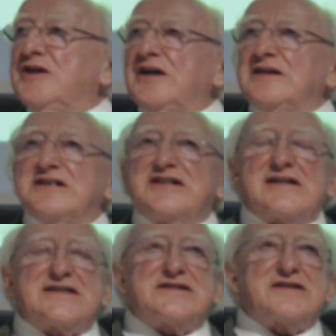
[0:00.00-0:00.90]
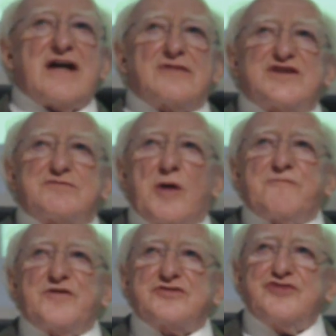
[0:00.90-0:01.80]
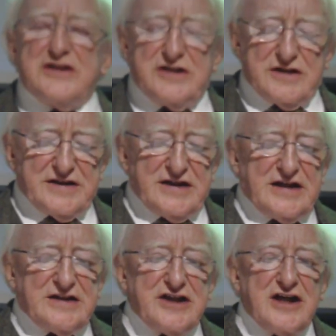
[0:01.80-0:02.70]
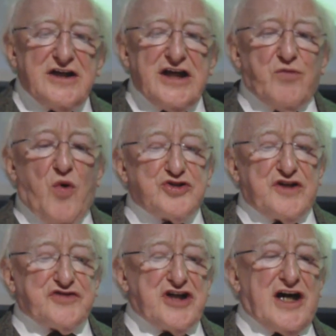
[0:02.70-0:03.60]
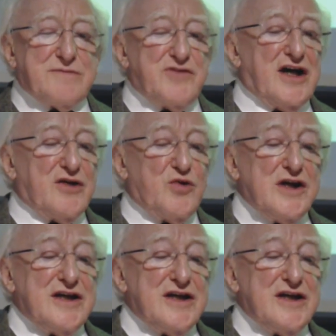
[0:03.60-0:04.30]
And he tells Stopford Greenley at the end he won't have time now